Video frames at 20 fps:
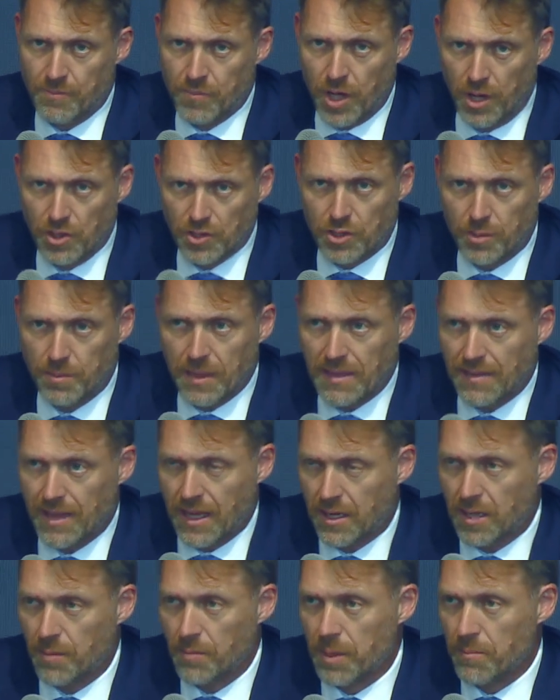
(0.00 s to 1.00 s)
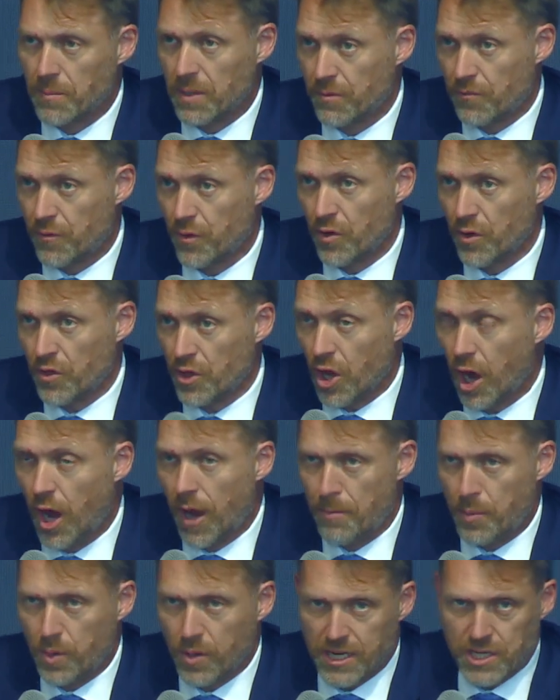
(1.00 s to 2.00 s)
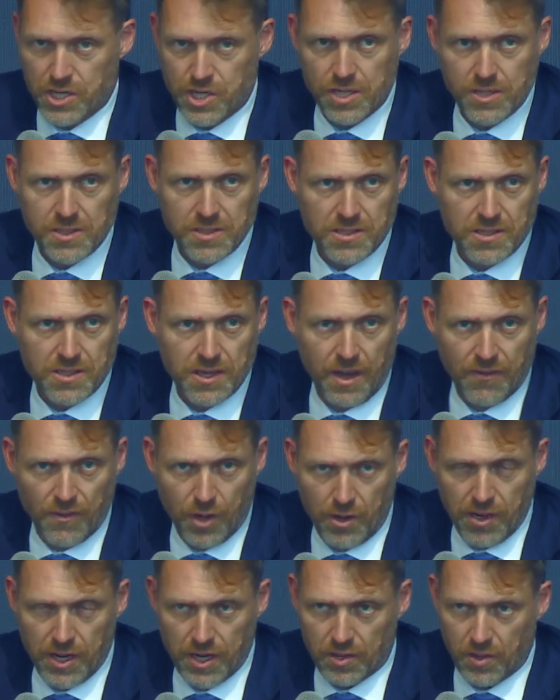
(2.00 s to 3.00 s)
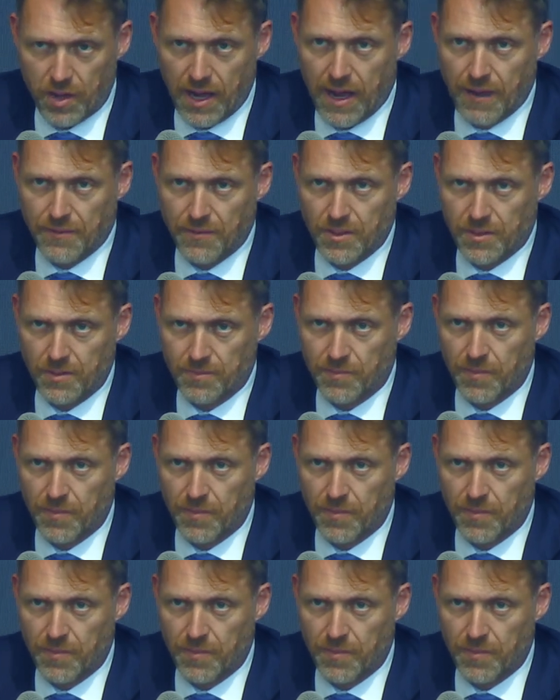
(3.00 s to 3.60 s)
also made that commitment for the operations of our aircraft.